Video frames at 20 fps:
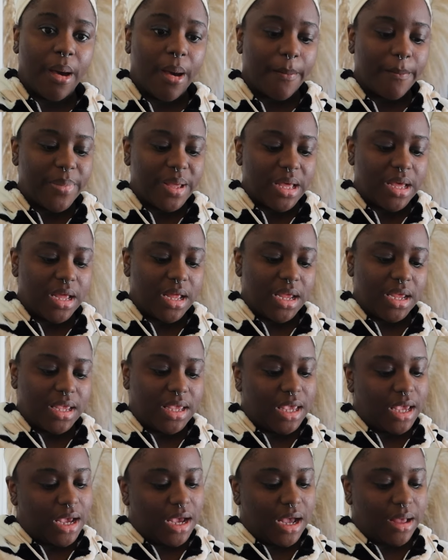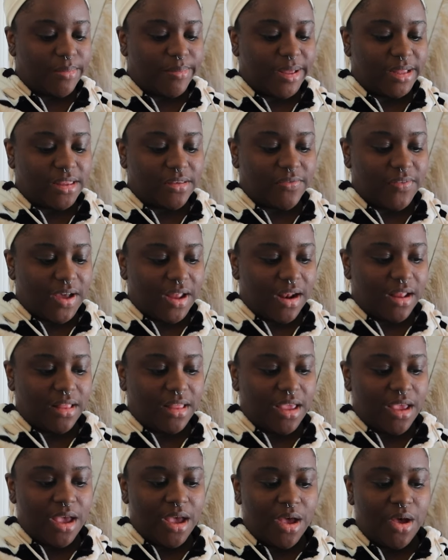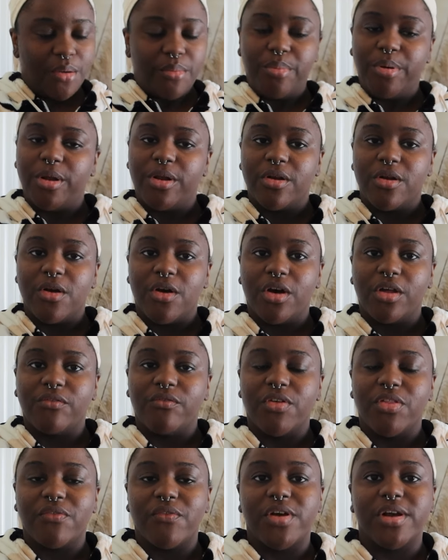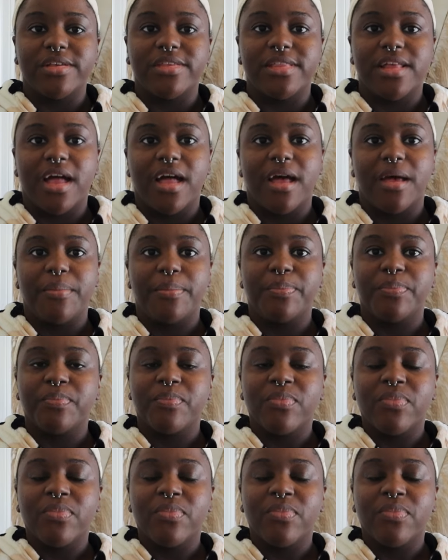But yeah, I'm about to finally put her on for the first time.